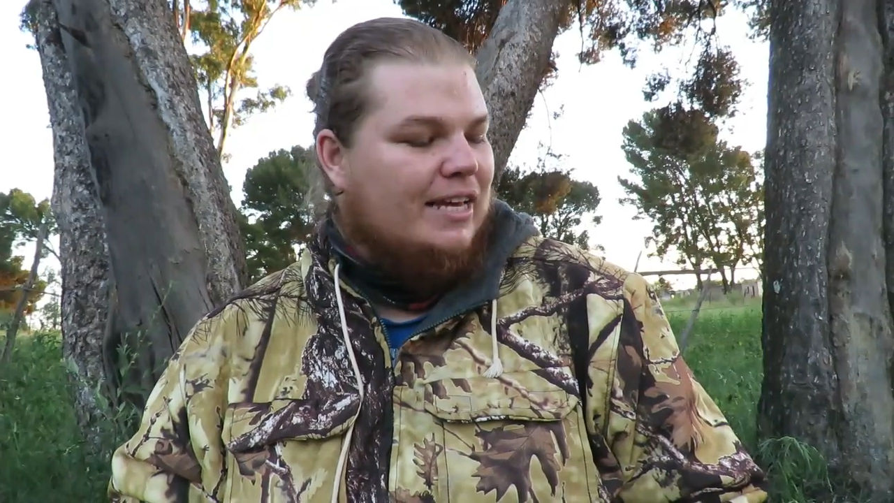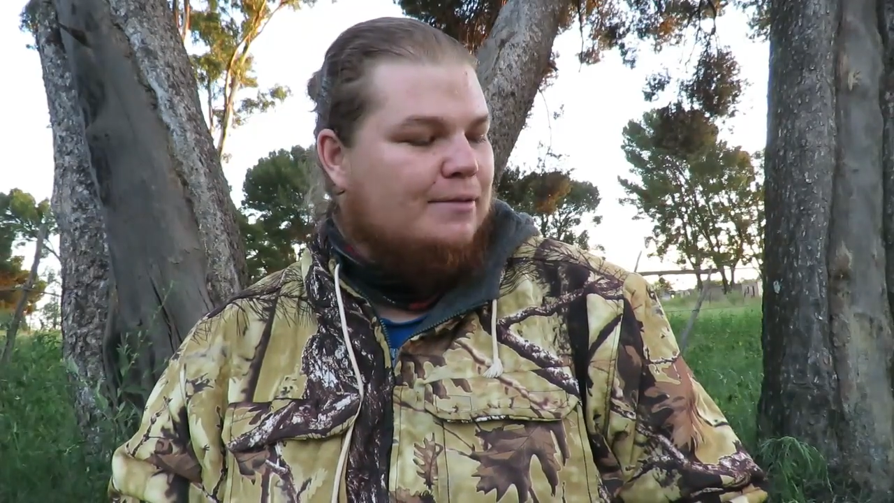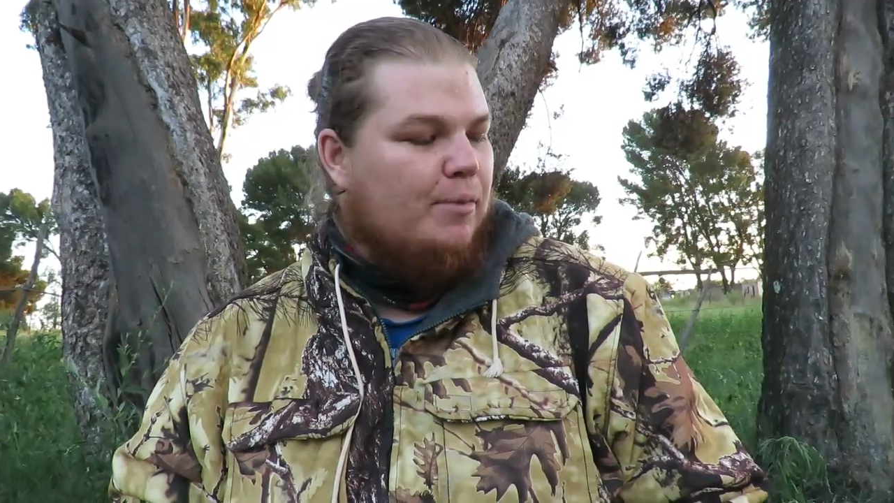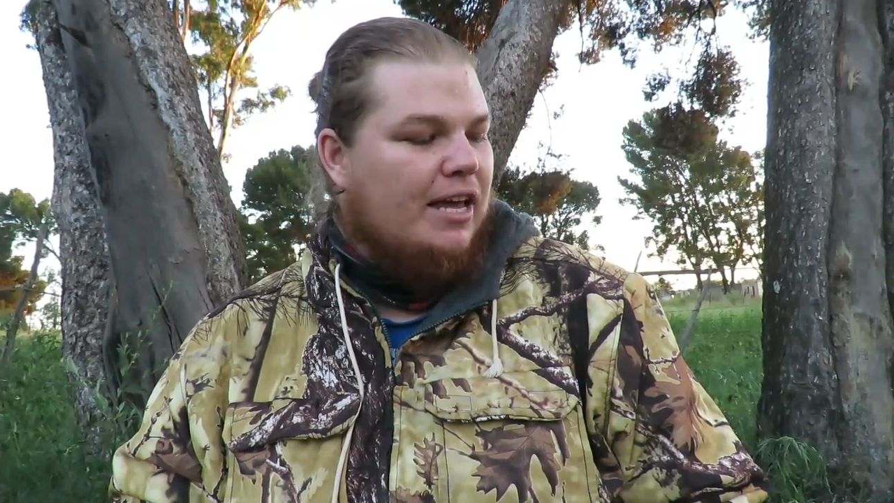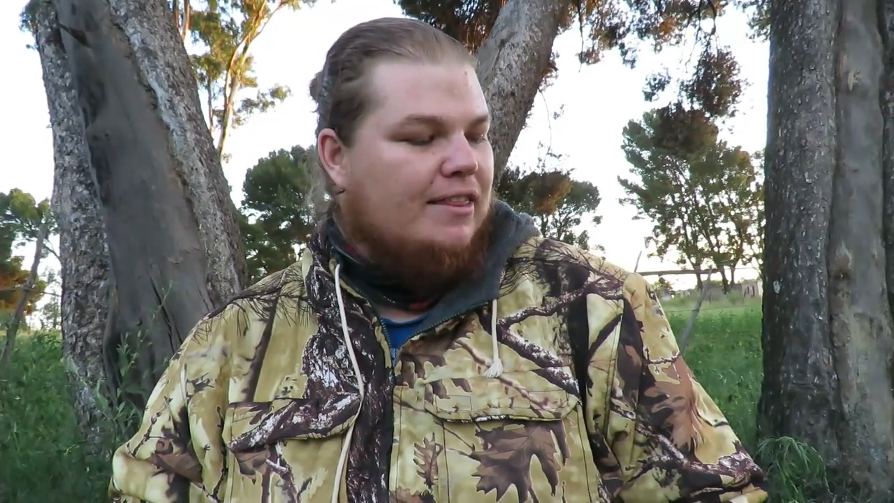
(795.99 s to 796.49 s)

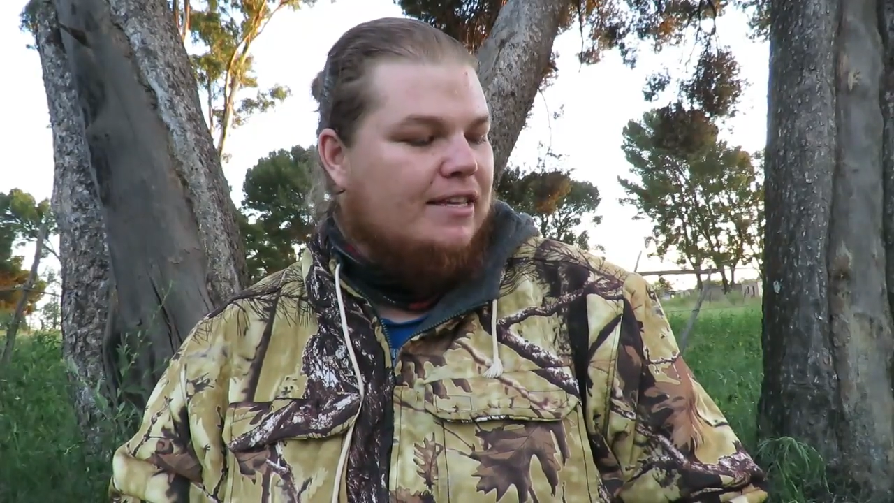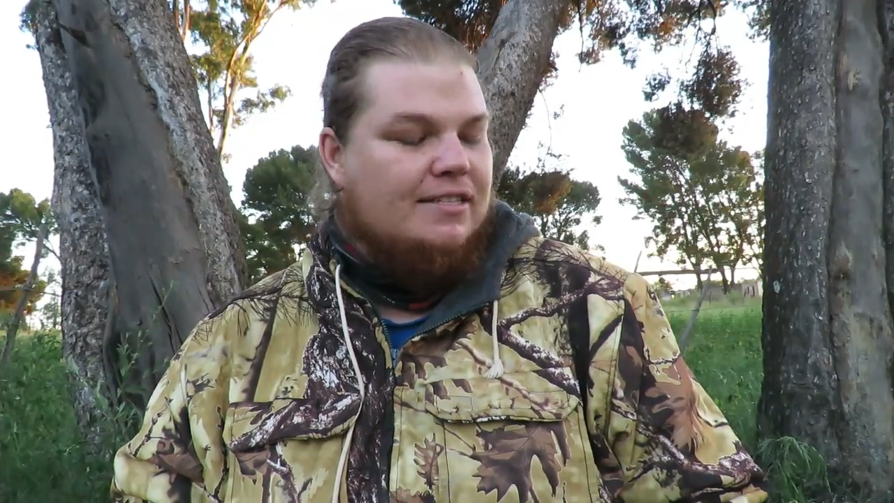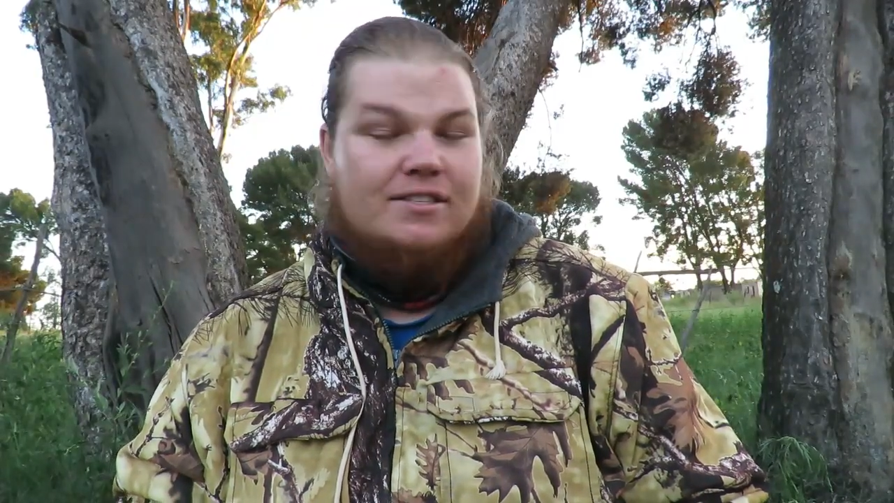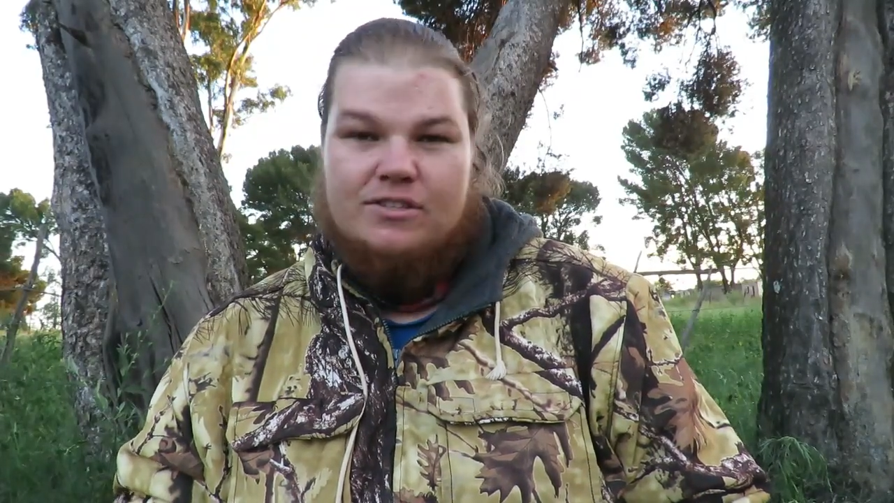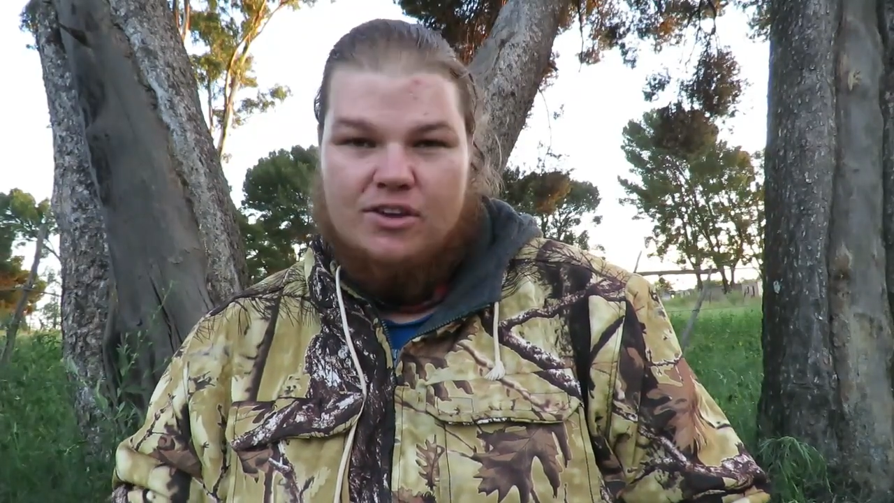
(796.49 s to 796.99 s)
explain this.